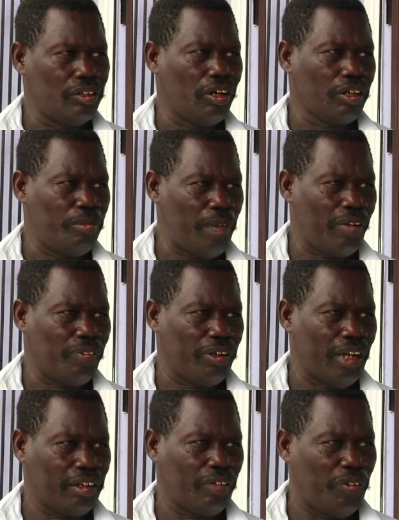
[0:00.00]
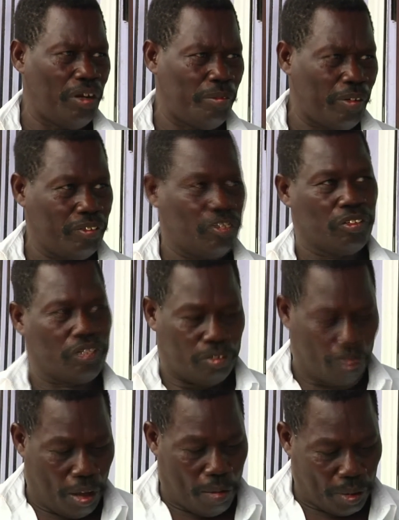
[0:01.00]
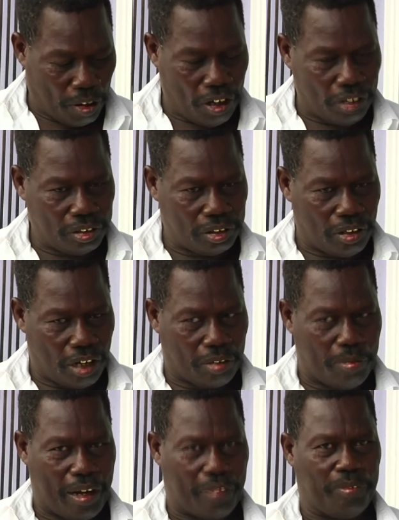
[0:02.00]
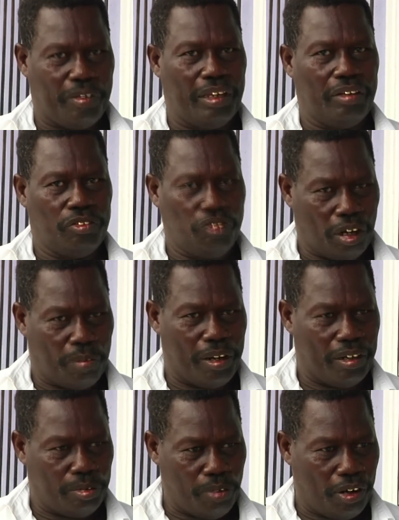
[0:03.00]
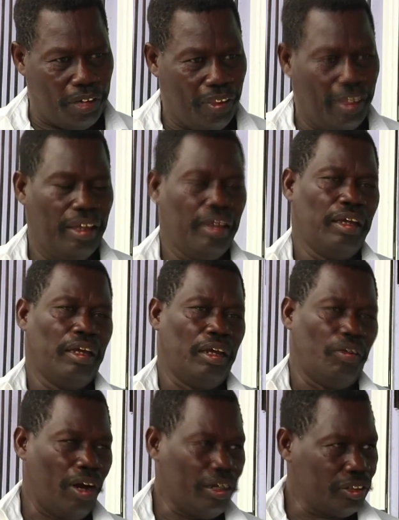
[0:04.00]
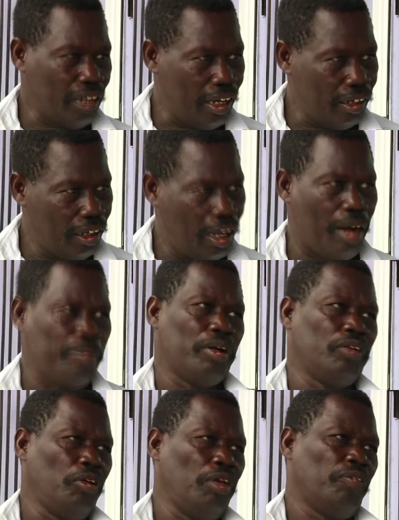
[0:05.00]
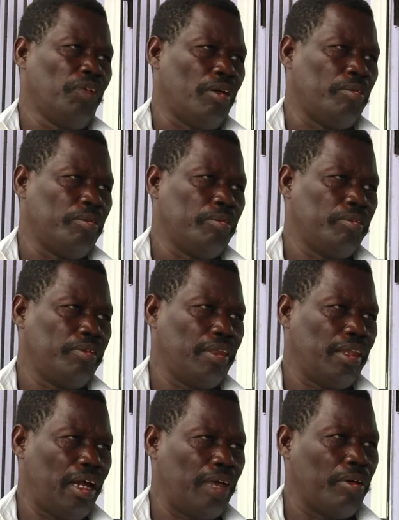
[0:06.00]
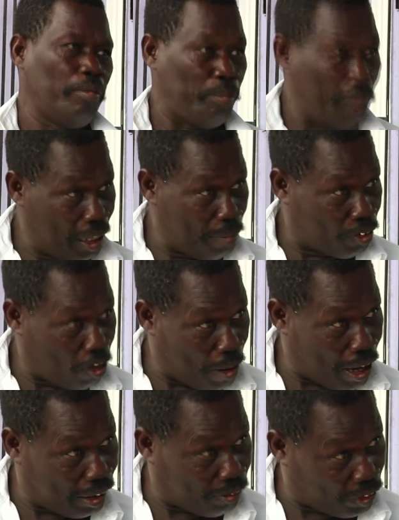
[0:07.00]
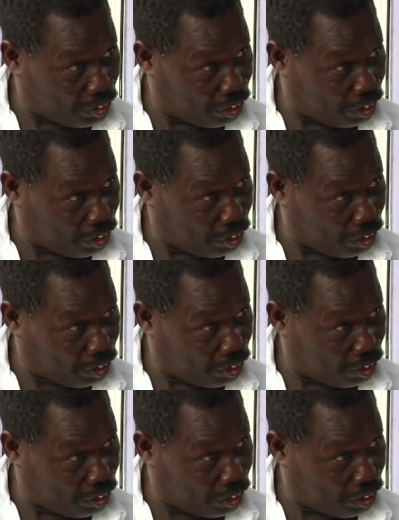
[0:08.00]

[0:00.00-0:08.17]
Dr. McPhee, Dr. Bill Monk. Because Dr. McPhee tricked me this morning in Rock Sound, I'm going to do it for him. I'm going to beat him so bad.